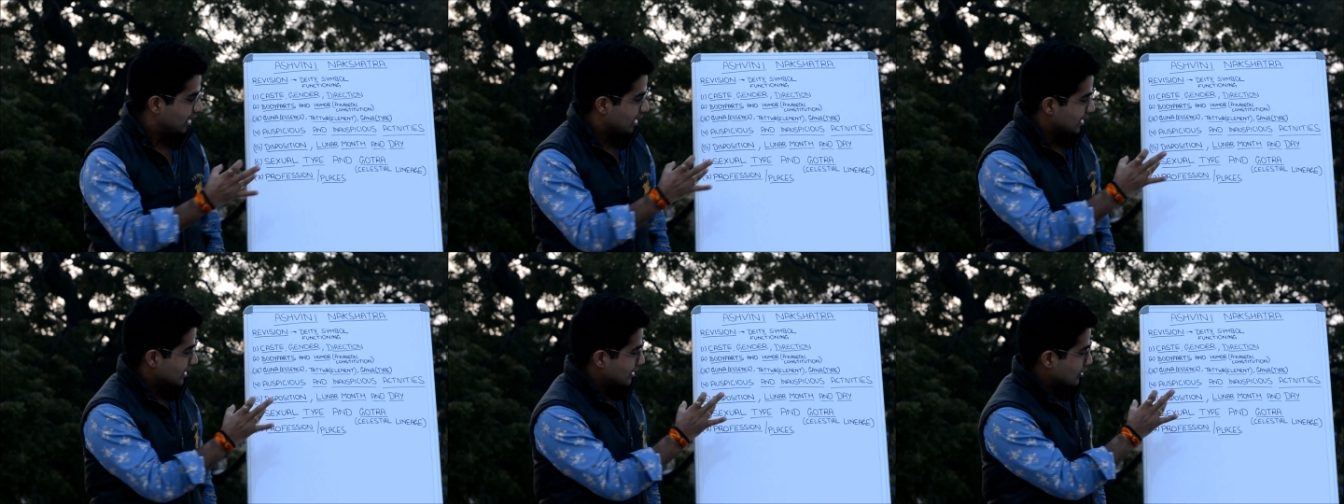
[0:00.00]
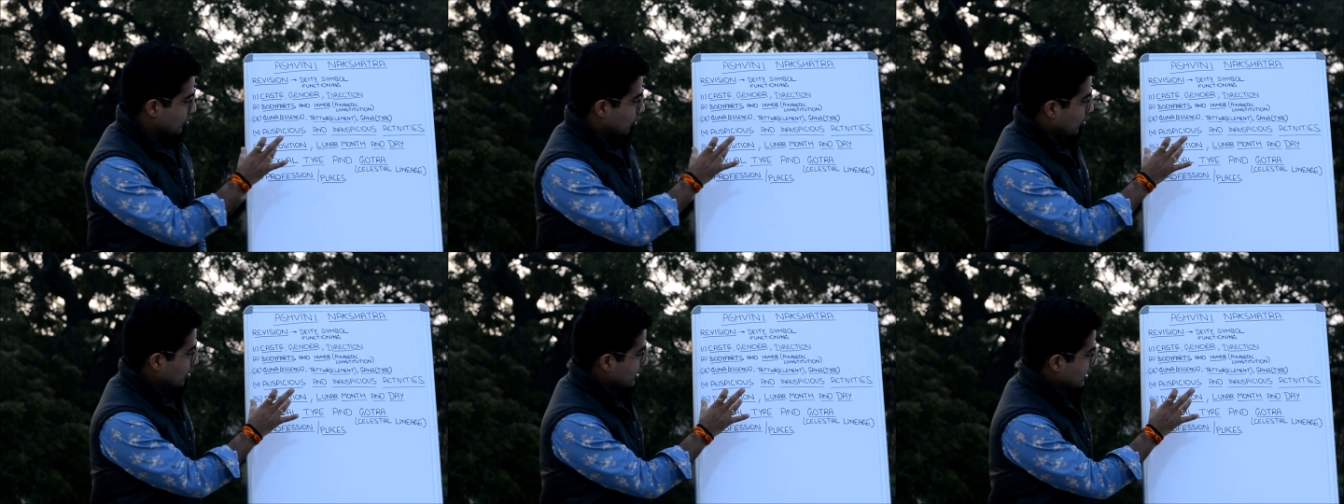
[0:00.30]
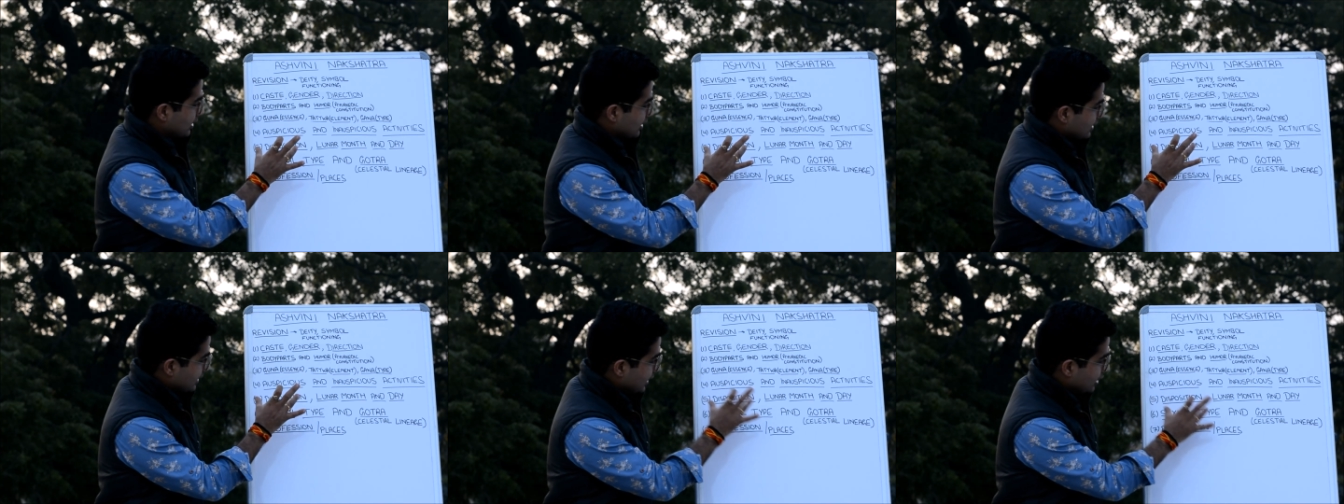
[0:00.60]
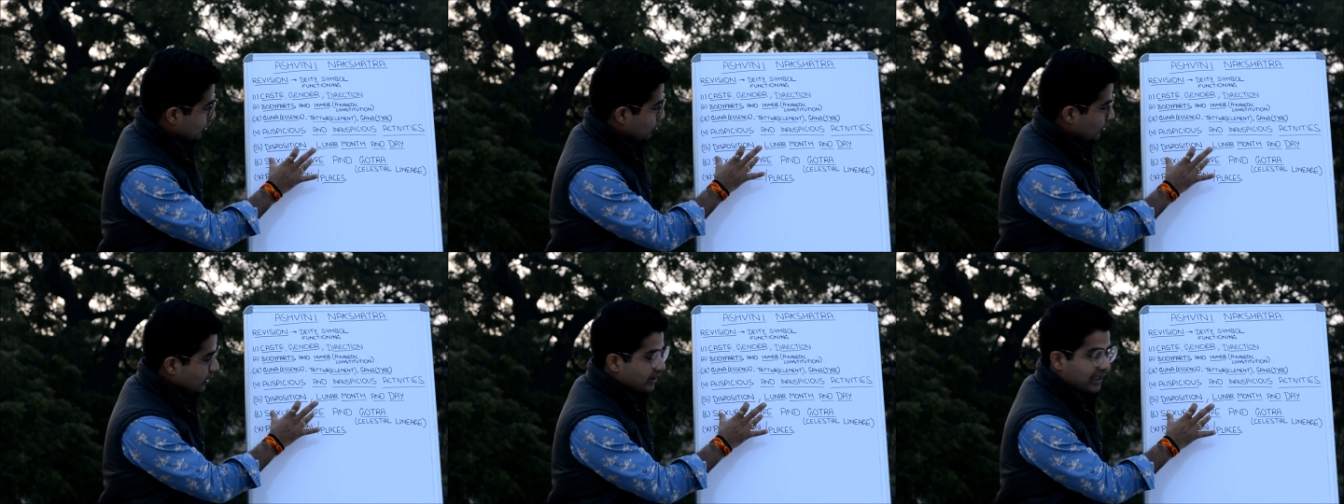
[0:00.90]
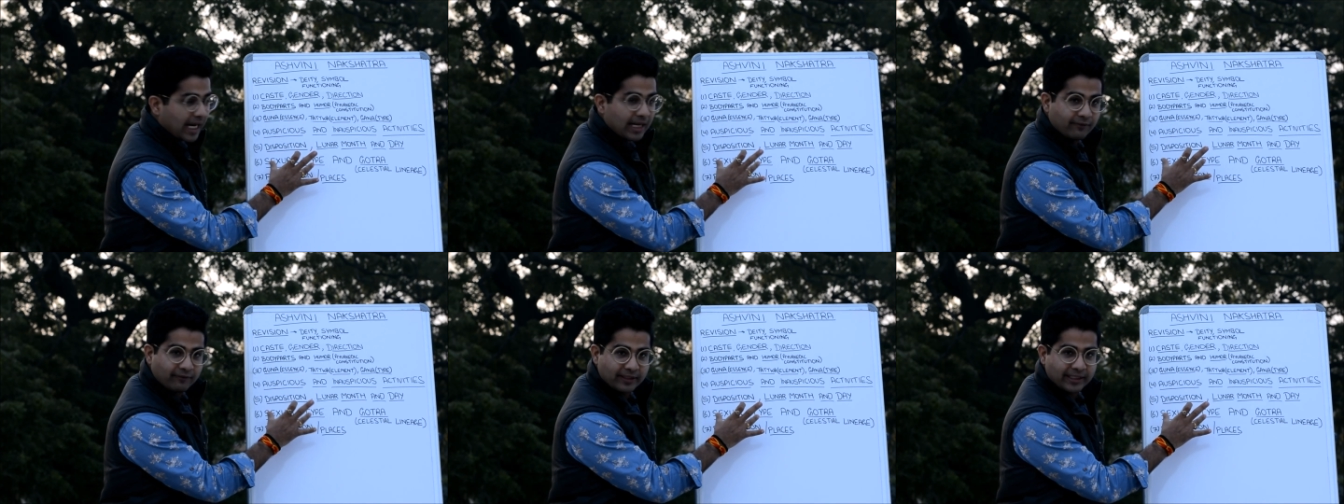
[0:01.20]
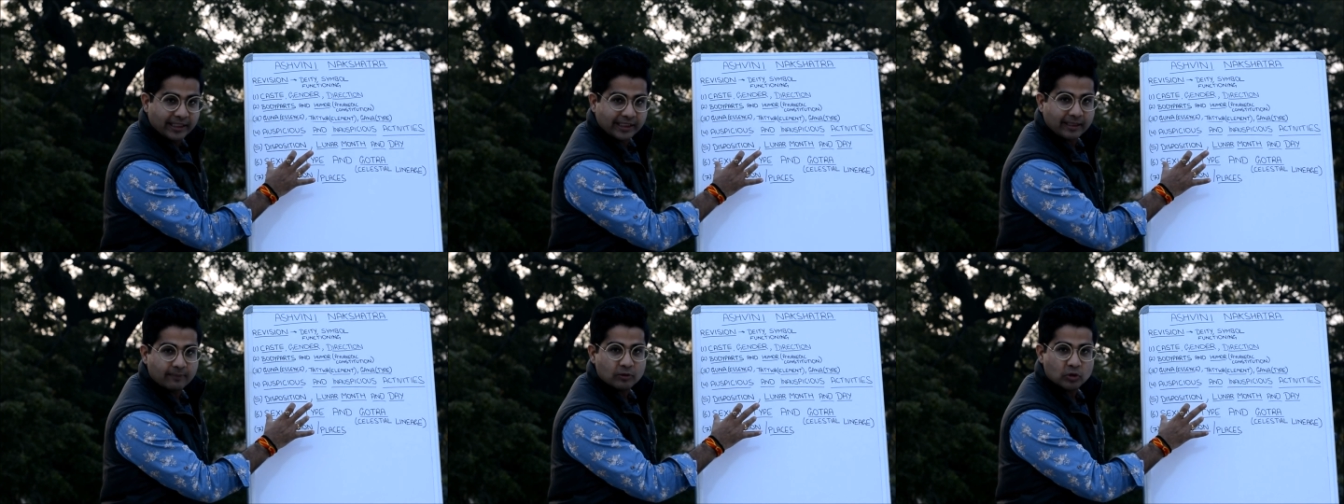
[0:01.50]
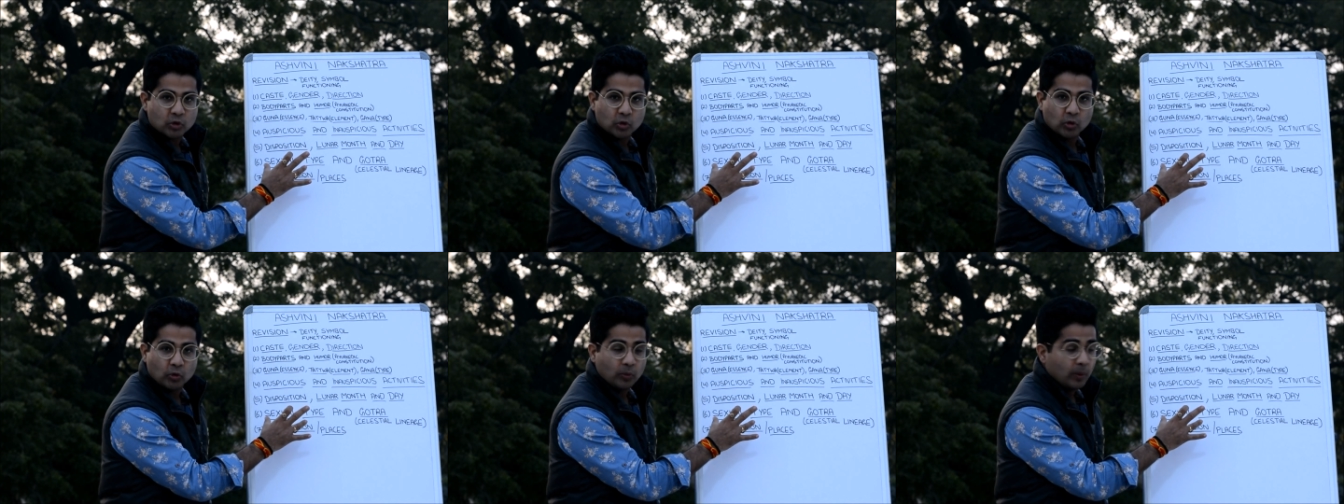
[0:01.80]
So the sexual type, when it comes
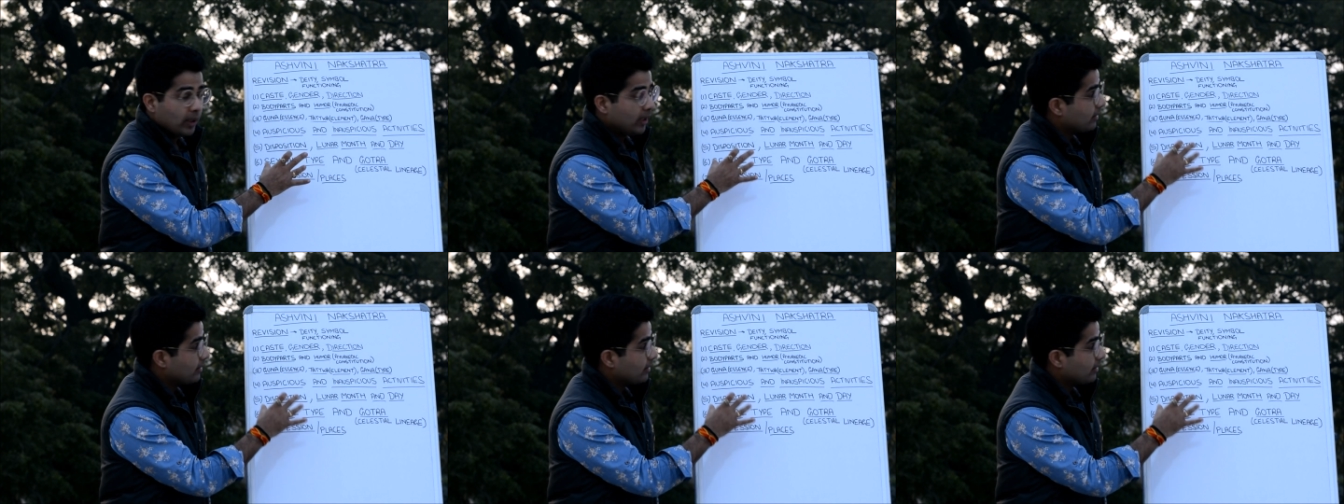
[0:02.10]
to,